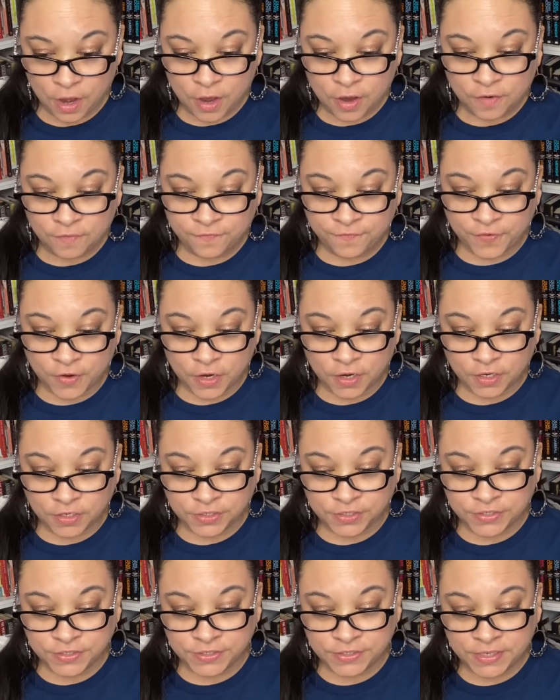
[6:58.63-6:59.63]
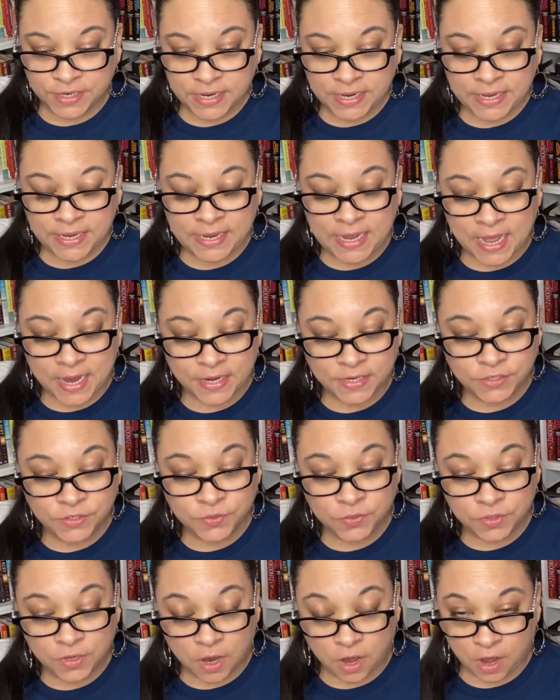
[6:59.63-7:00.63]
First, he got into
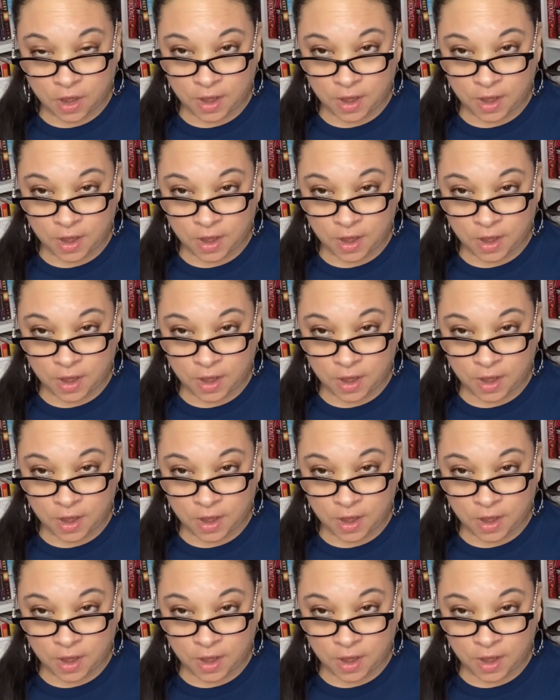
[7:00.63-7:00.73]
a car